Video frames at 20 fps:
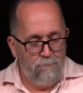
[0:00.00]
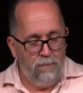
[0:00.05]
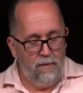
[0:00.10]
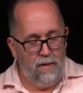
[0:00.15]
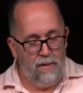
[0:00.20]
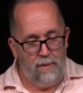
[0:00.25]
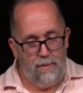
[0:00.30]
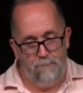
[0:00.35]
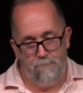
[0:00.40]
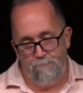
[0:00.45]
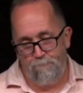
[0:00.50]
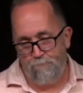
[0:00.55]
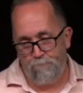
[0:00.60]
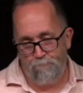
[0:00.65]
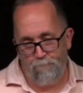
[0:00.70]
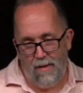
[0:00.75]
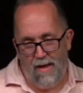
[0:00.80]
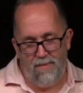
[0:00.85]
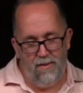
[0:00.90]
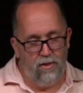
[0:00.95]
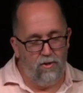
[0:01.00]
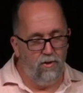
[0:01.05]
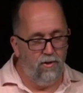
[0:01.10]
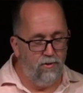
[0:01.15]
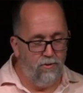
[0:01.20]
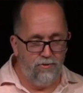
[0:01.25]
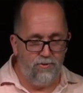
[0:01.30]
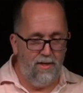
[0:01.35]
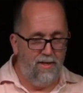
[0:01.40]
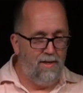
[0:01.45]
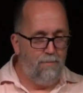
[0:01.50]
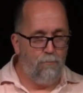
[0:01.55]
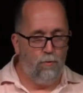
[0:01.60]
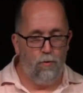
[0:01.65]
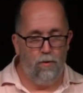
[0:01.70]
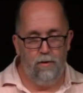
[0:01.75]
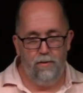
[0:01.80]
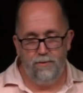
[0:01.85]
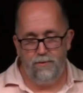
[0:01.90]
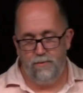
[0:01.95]
Um, I think you'll understand that
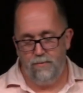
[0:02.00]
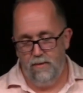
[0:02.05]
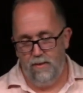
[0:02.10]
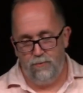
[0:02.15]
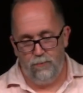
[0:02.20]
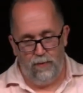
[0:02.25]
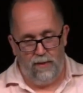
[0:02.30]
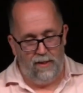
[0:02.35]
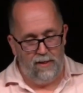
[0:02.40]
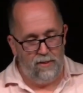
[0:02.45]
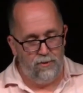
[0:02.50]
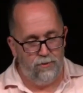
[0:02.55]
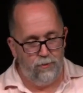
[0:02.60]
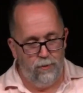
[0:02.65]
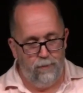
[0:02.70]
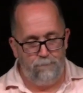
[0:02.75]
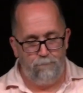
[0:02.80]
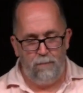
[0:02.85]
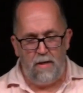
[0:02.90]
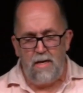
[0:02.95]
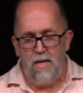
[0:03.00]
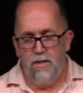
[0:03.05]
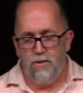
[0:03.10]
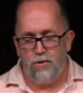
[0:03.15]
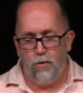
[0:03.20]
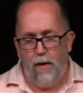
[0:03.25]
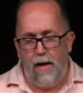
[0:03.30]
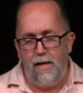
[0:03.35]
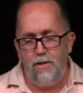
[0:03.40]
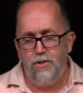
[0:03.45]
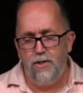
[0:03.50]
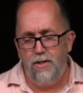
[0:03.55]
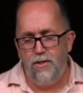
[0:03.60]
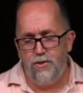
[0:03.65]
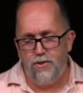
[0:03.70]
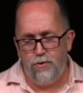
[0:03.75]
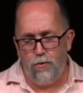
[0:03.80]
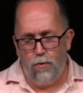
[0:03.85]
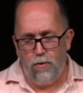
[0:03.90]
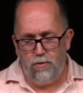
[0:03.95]
more as, as we get into it. So, ancient
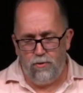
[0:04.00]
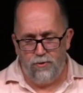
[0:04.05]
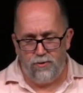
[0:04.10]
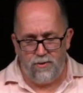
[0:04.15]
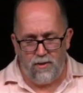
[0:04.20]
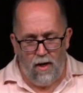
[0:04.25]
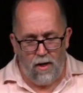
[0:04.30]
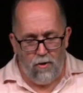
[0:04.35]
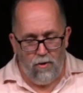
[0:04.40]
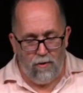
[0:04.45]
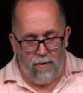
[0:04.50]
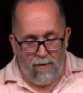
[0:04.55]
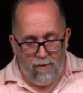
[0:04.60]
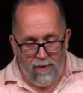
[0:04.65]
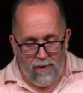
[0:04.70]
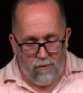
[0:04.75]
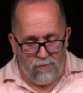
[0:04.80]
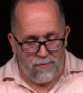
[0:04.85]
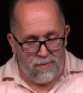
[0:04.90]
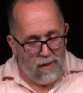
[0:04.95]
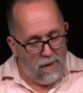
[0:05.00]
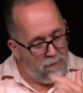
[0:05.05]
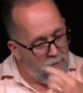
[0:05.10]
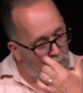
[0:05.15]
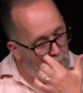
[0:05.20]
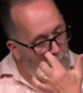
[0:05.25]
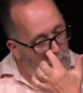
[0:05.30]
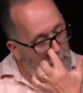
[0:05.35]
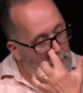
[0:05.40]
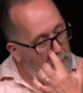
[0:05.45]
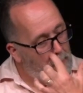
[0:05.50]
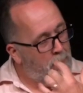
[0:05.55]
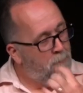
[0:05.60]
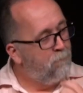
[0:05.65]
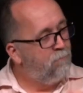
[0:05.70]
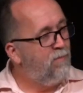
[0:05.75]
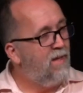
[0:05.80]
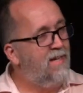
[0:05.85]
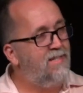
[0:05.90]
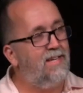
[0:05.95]
historical scholar Larry Hurtado
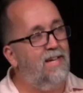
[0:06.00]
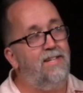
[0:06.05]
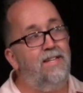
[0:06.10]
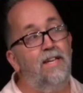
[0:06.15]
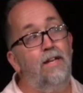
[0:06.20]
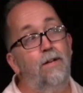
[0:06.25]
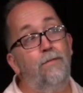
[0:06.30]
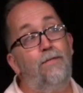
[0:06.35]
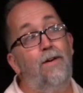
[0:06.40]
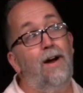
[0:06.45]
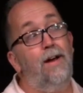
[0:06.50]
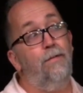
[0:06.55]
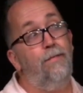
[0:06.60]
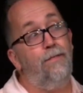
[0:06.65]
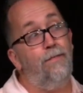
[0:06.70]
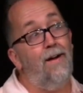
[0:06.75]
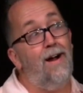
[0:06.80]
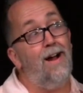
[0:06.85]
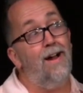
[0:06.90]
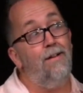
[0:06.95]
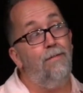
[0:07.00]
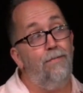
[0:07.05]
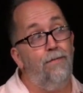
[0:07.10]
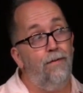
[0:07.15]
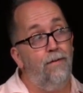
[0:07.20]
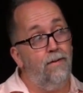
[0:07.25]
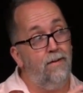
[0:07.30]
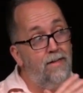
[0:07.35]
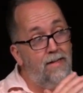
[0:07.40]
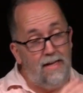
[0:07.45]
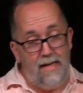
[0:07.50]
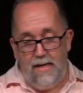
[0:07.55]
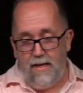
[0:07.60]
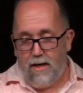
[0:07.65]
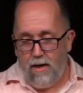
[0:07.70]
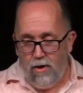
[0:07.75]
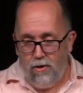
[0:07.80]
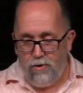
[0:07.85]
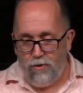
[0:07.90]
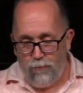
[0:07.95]
has identified five key
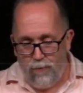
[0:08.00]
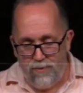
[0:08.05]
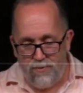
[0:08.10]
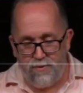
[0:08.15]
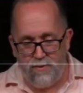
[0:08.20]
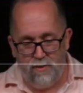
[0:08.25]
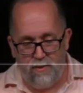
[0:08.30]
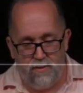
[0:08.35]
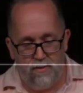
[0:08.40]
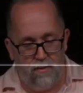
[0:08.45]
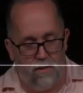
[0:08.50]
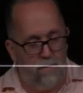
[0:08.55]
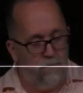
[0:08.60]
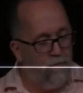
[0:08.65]
characteristics of